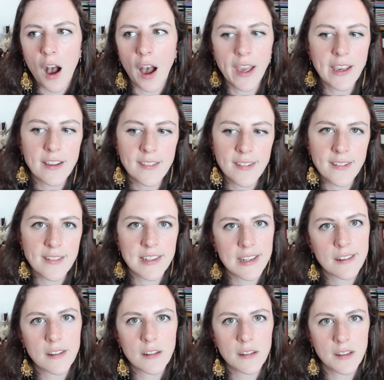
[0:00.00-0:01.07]
I could
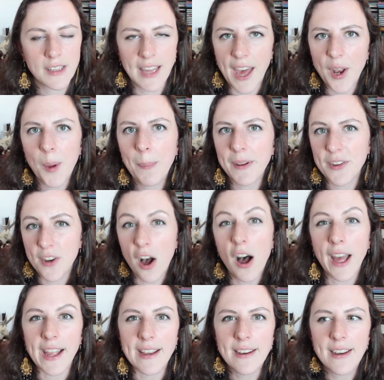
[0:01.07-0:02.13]
still get up at
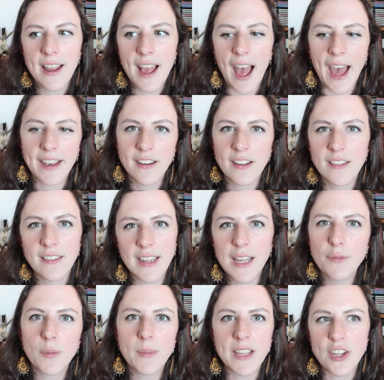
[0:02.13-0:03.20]
9 and
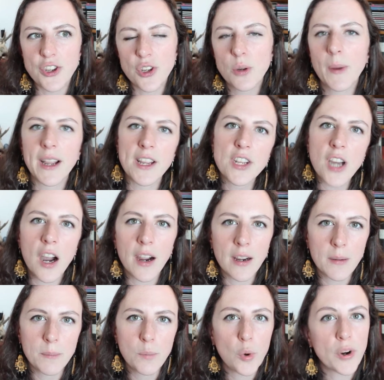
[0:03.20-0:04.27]
conceivably do my
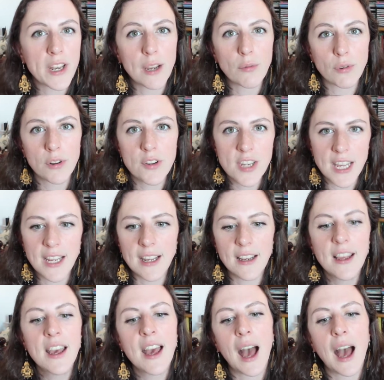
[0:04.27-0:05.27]
entire morning routine